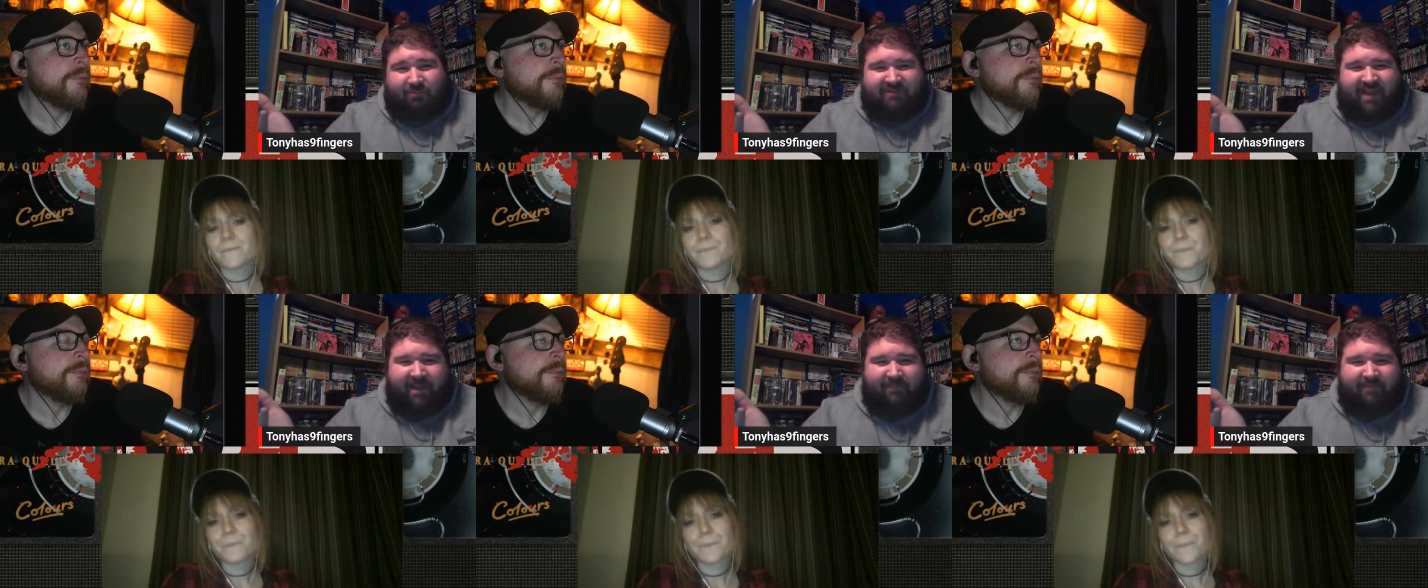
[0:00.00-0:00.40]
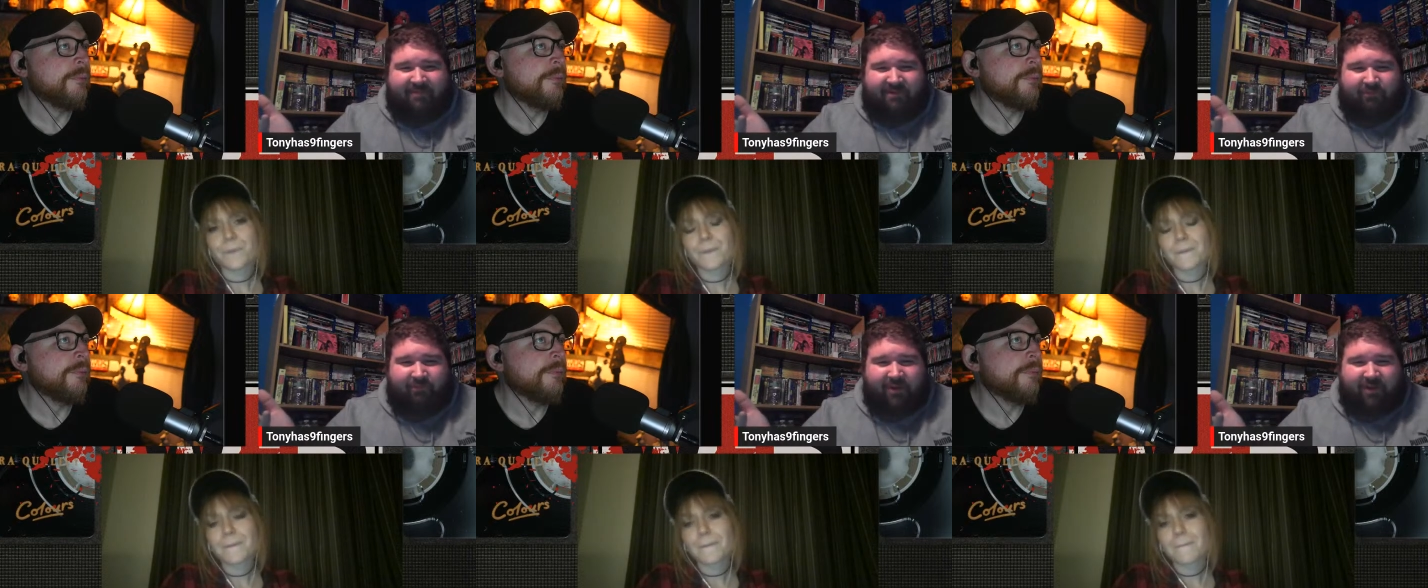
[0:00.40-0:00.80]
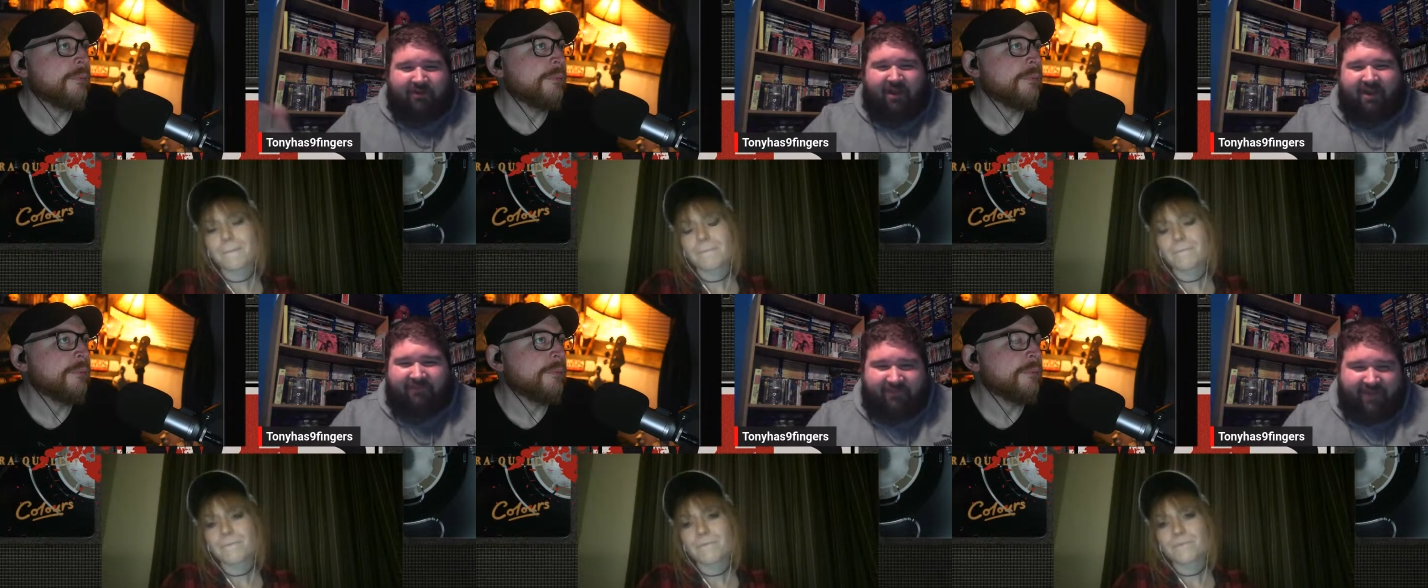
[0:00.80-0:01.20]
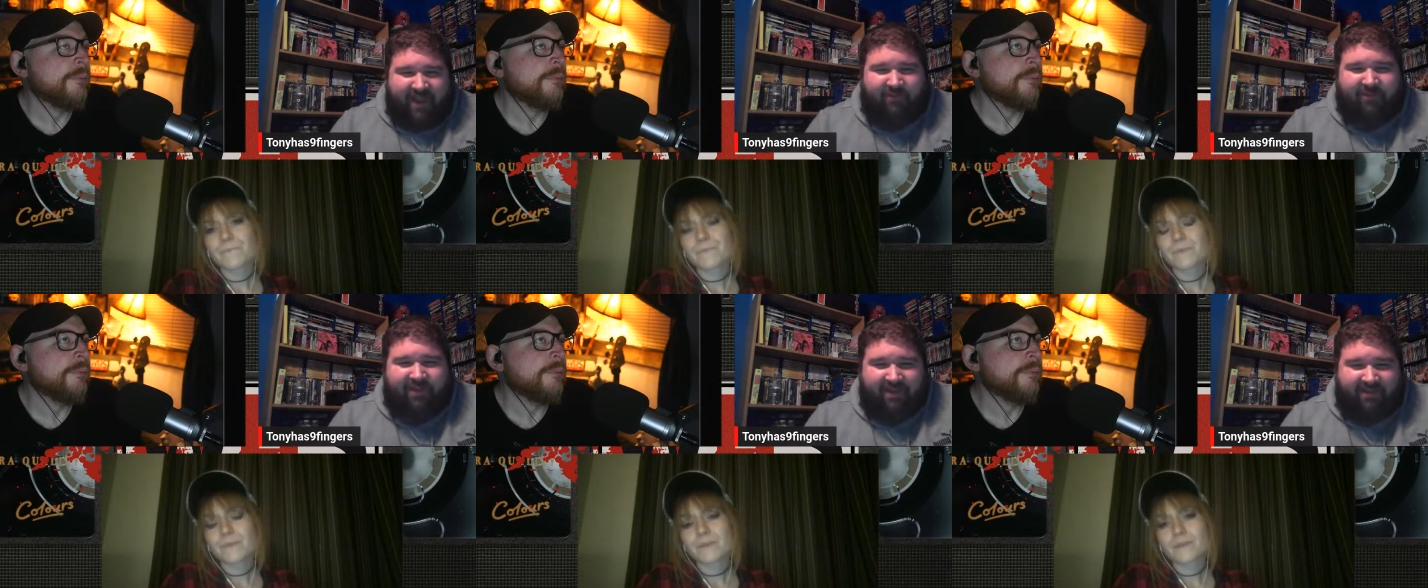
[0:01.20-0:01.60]
Speaker 1: what happens in real life
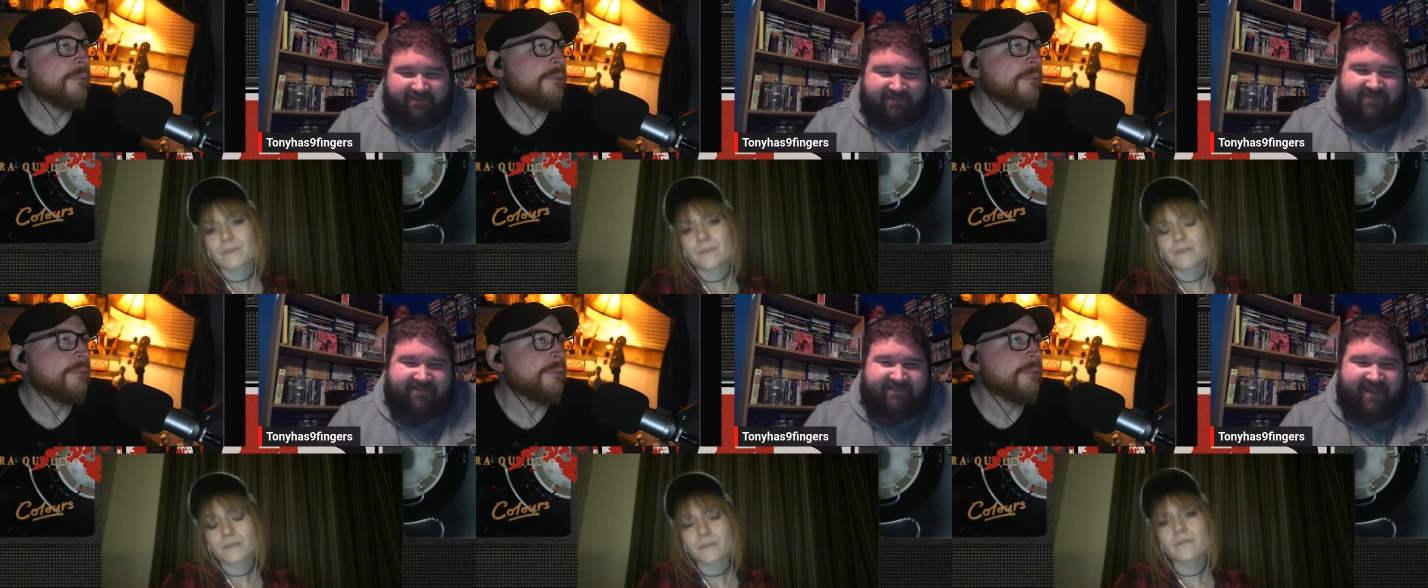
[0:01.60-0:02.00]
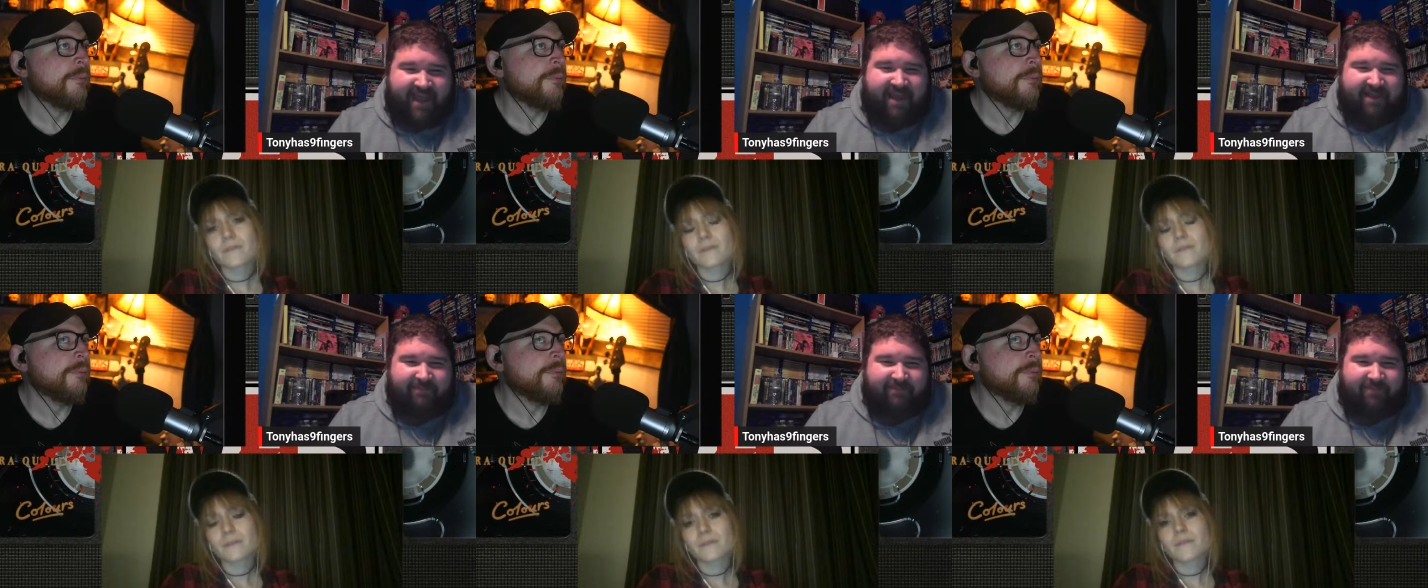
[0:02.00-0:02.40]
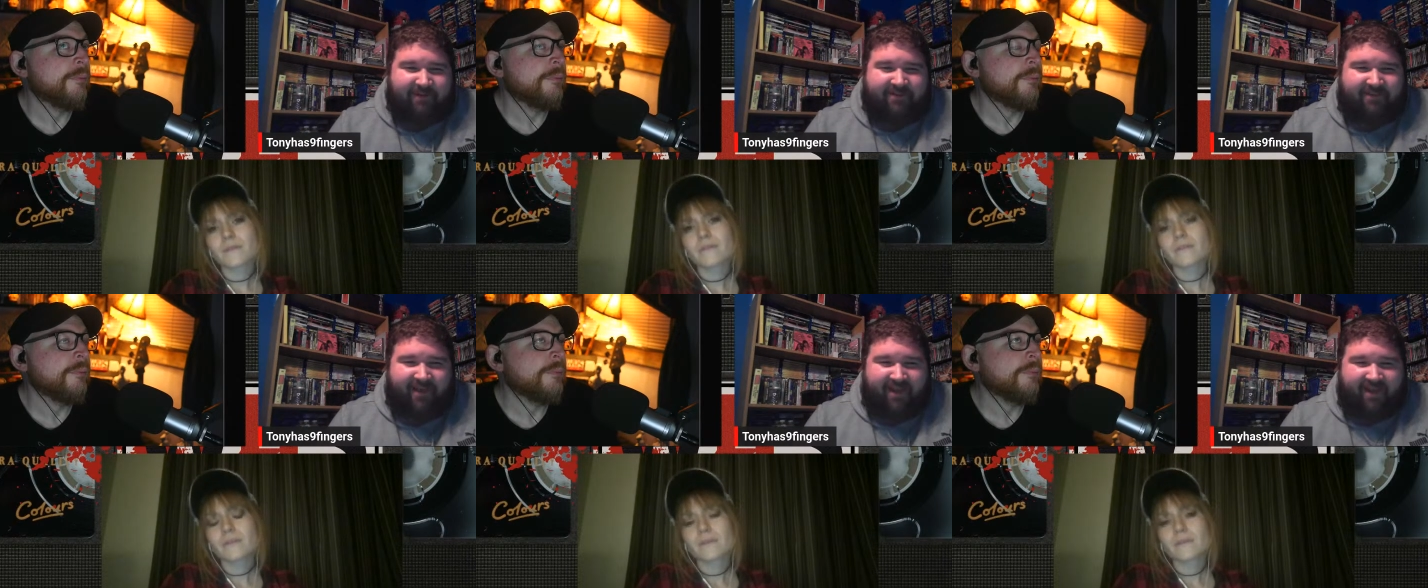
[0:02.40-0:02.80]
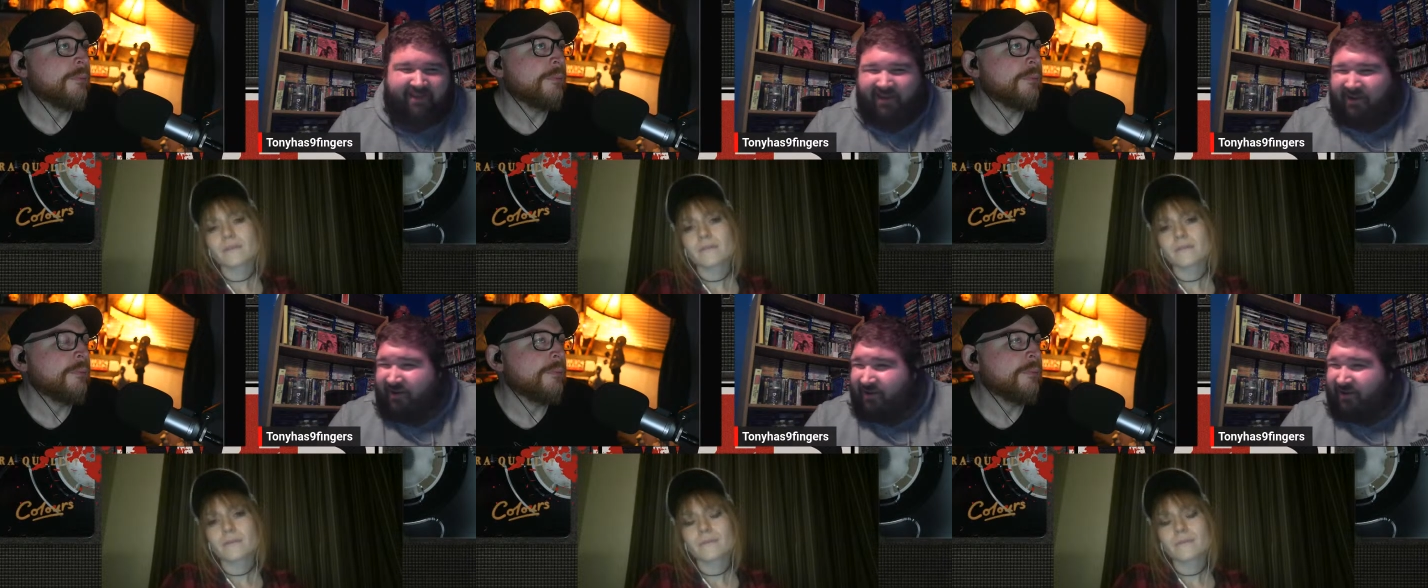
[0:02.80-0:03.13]
nowadays it's sad but it's like